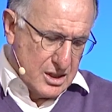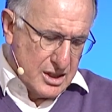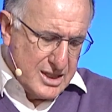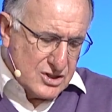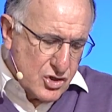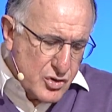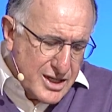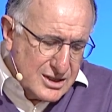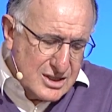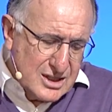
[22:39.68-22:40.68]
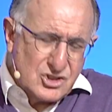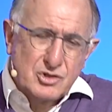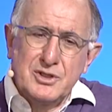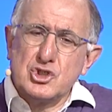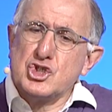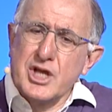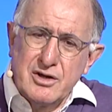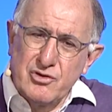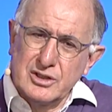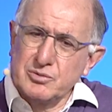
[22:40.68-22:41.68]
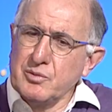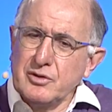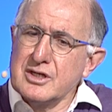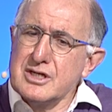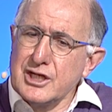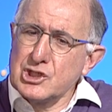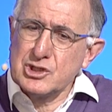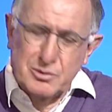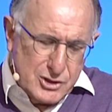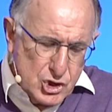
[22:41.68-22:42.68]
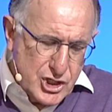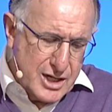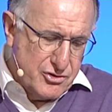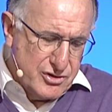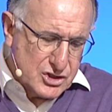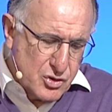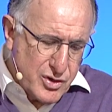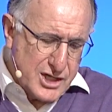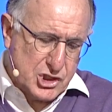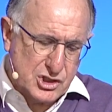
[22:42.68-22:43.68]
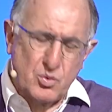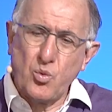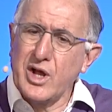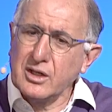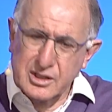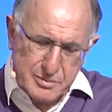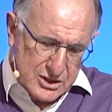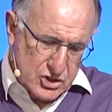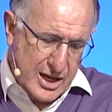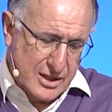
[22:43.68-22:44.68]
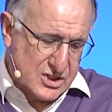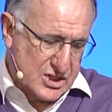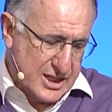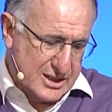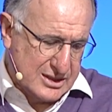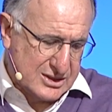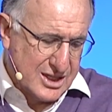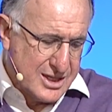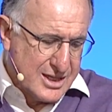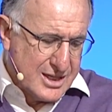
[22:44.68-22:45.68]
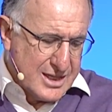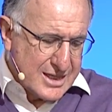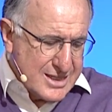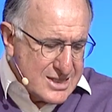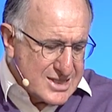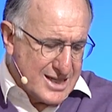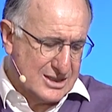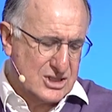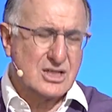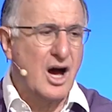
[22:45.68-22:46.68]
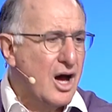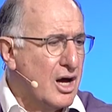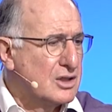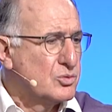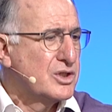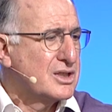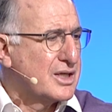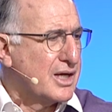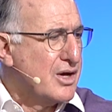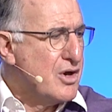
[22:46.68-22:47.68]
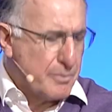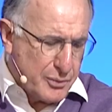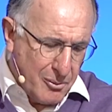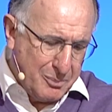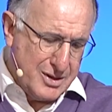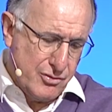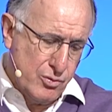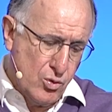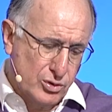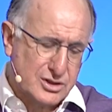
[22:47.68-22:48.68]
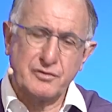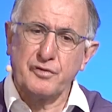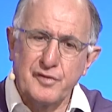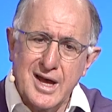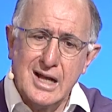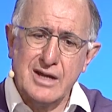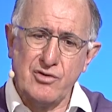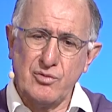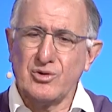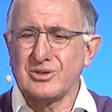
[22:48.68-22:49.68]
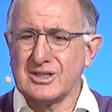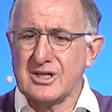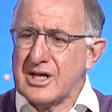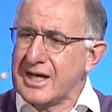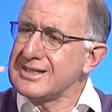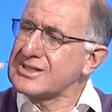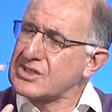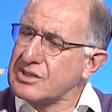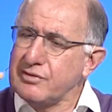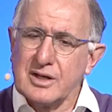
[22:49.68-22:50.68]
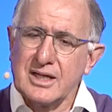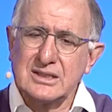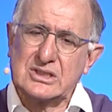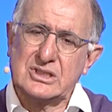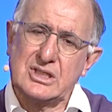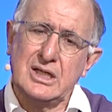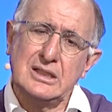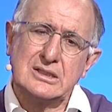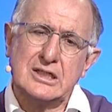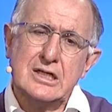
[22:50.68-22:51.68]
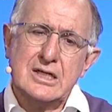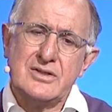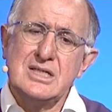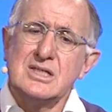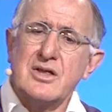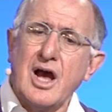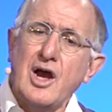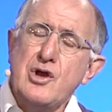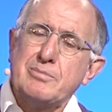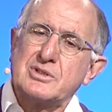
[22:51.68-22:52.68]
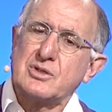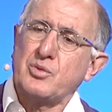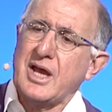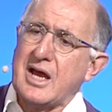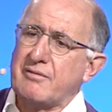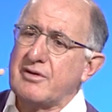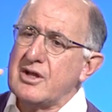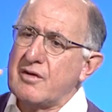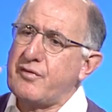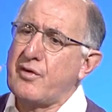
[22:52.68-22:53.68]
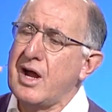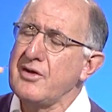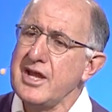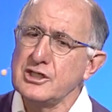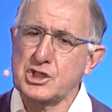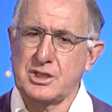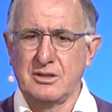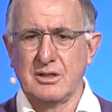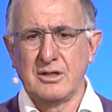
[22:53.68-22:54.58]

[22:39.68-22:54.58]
He has created us to be generous. We want the nation to be generous, gracious, welcoming to outsiders, contented, hard-working, properly rewarded, fairly rewarded, and a civilized society. These are the hopes that we have for our nation.